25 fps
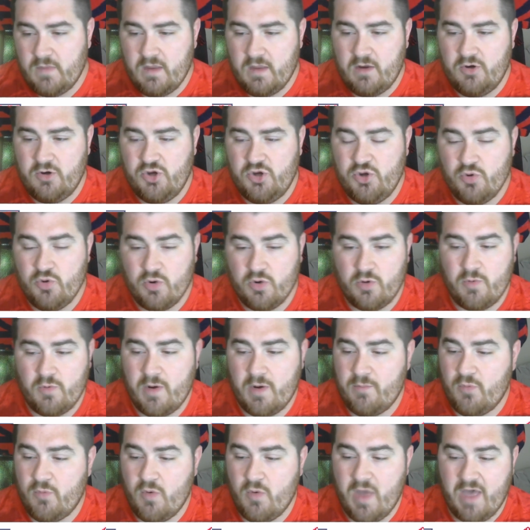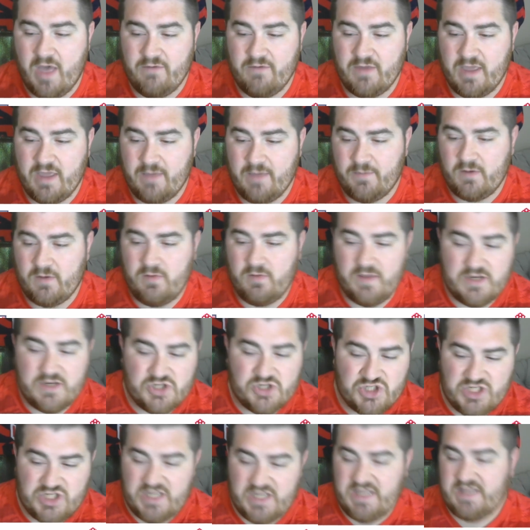New York Red Bull haven't kept a clean
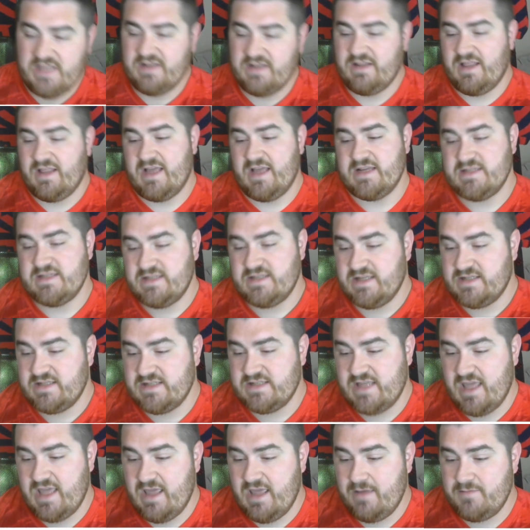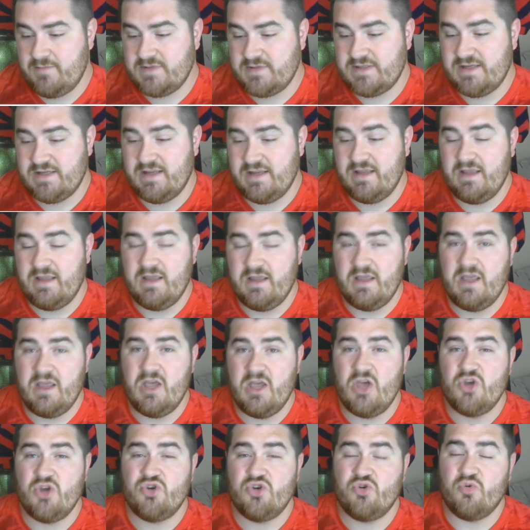sheet in the last 6 games.
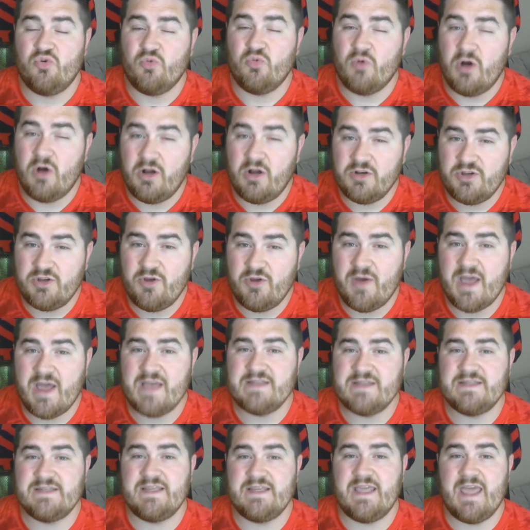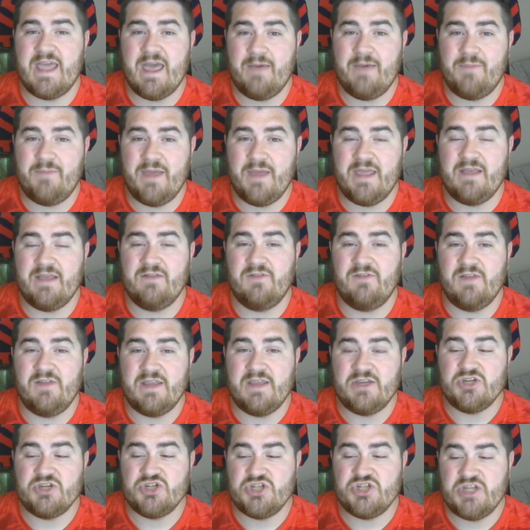Toronto hasn't kept a
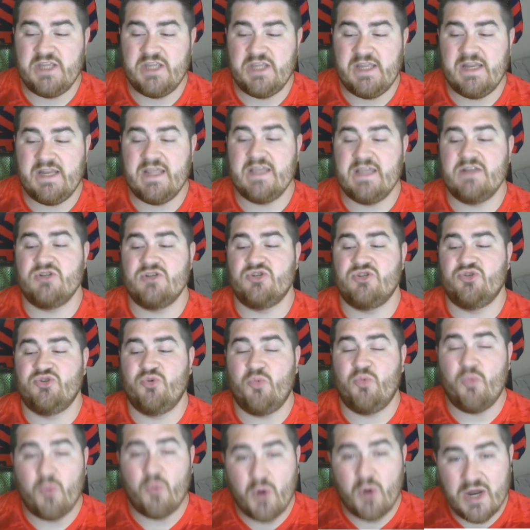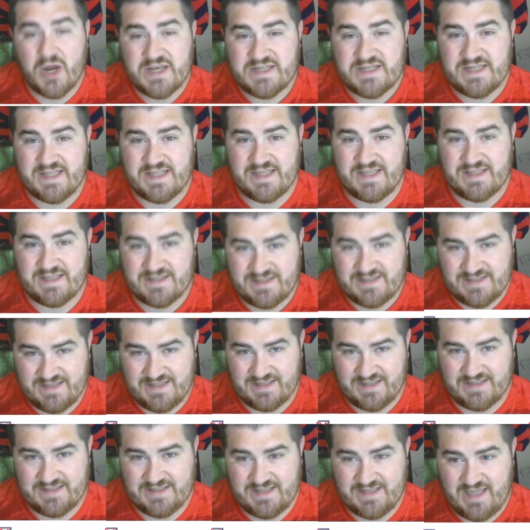clean sheet in
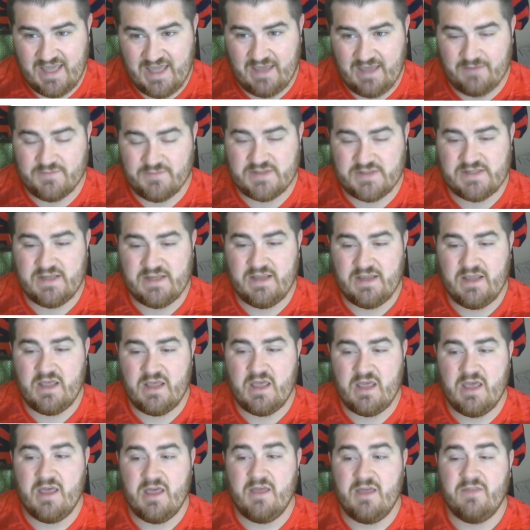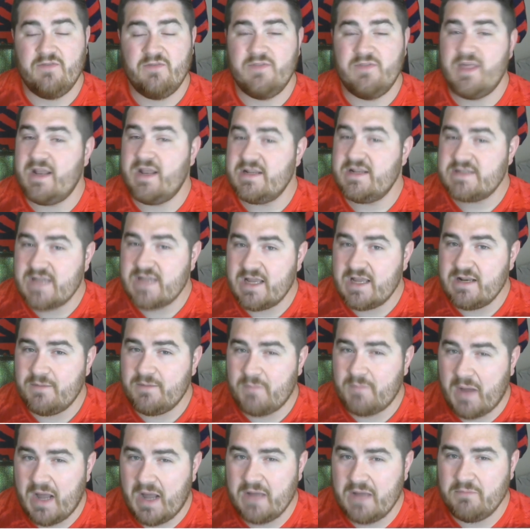26 games. That is kind of
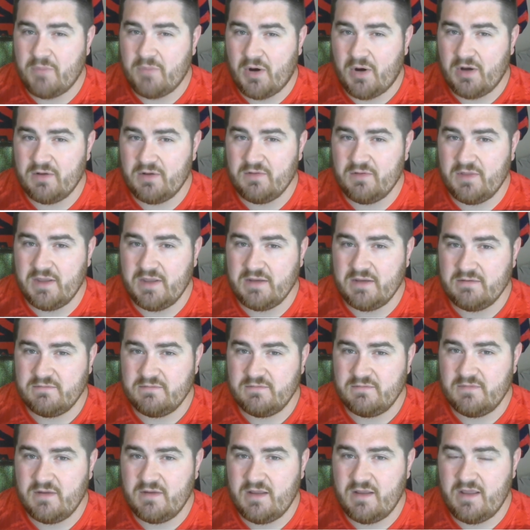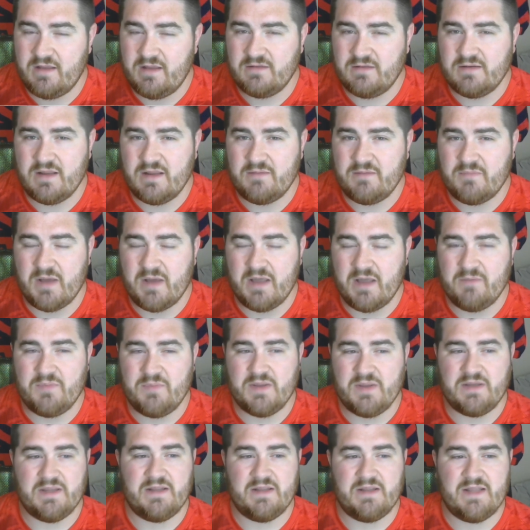mind-boggling, in my
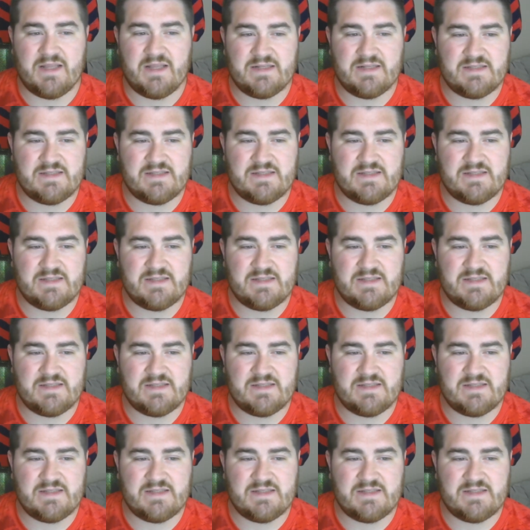opinion.